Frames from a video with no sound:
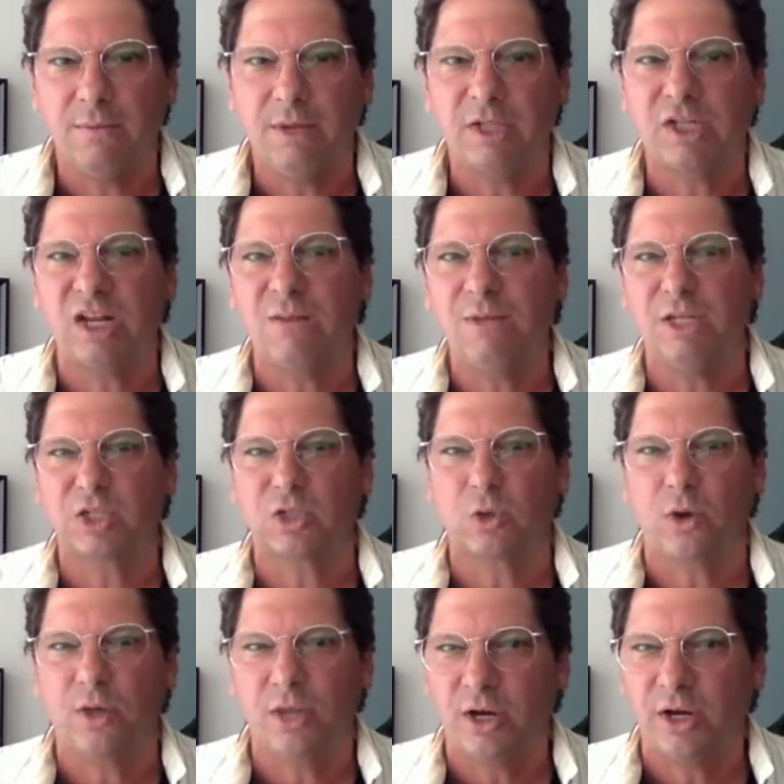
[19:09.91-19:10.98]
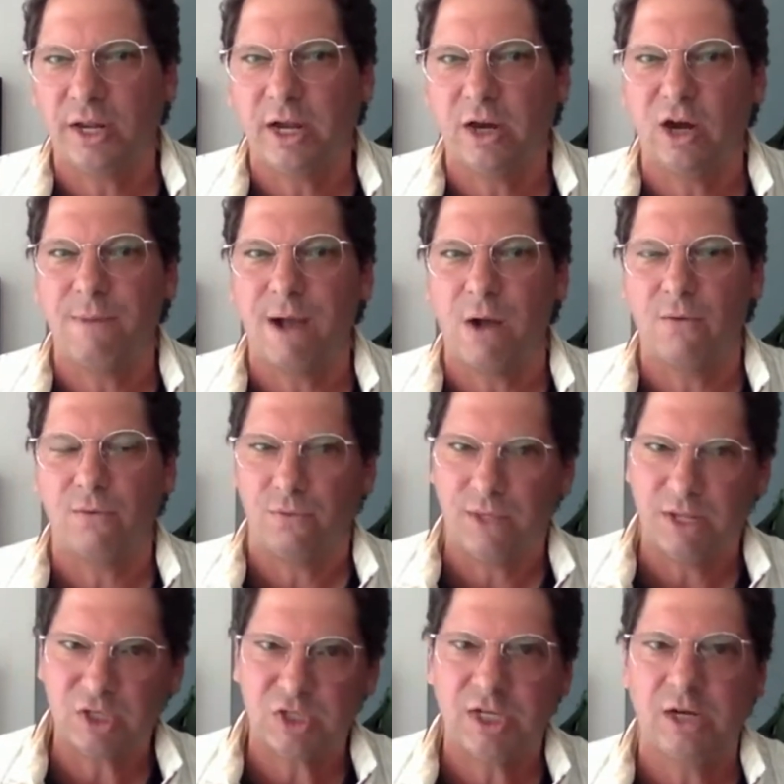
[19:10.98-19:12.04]
It's going to be a story that you're going to hear about
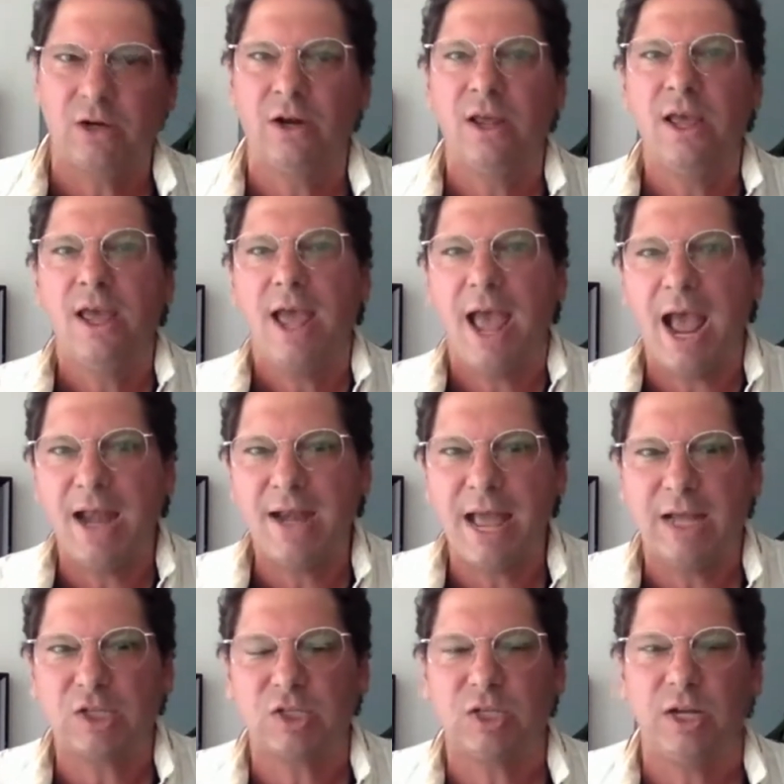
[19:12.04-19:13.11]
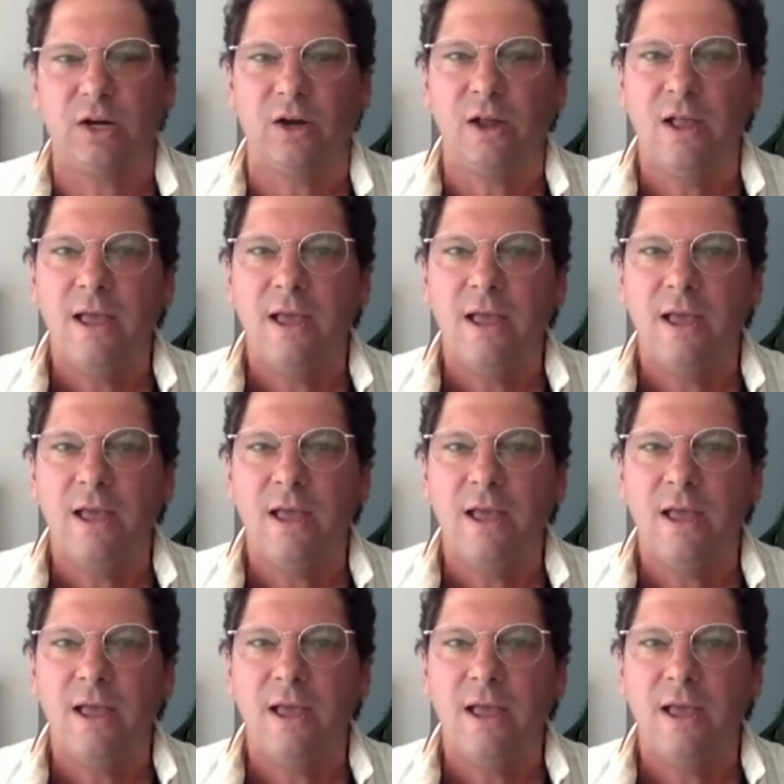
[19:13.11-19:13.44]
this year and next year,